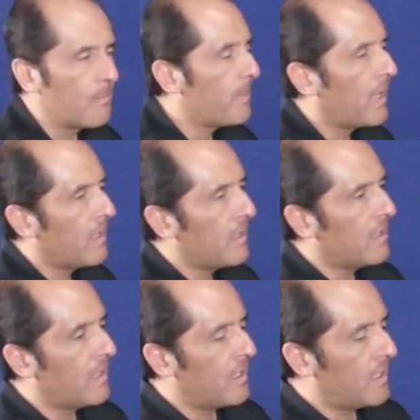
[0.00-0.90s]

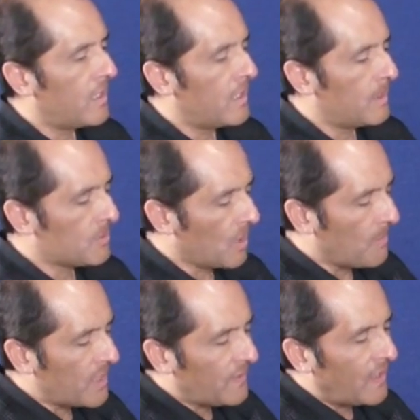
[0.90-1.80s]
Bum. So I'm
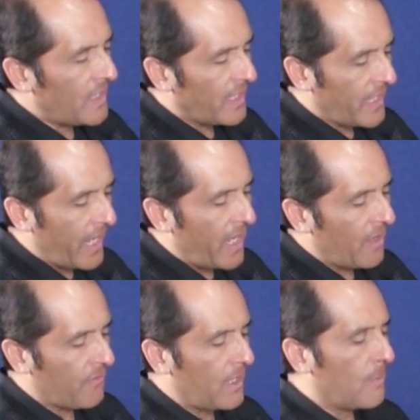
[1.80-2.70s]
gonna take that
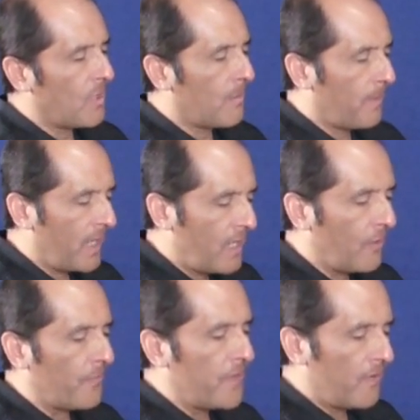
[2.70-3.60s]
F and I'm gonna play it
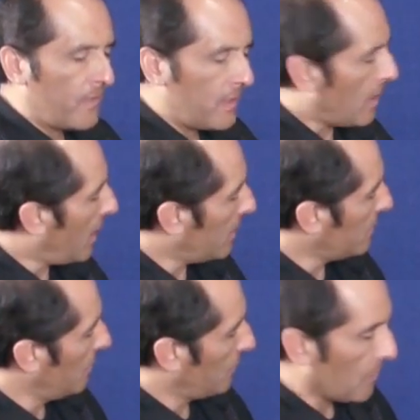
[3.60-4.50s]
on different
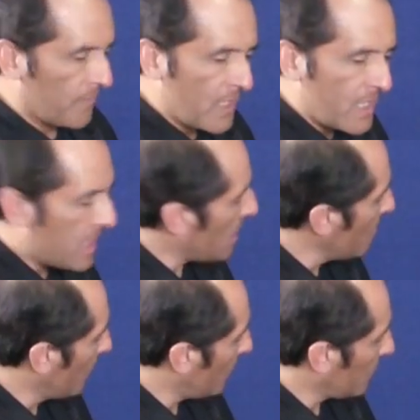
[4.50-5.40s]
octaves of the
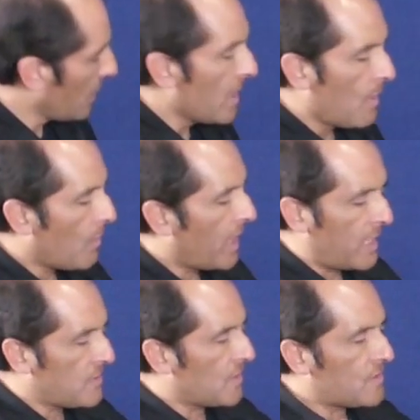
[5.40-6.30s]
keyboard while
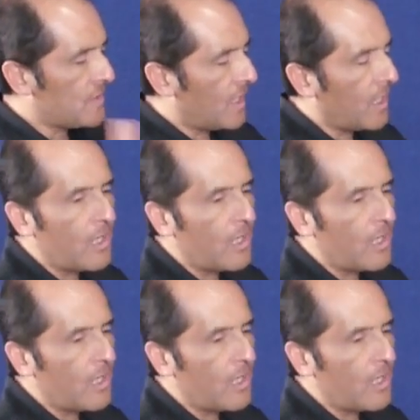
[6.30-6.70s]
I just sing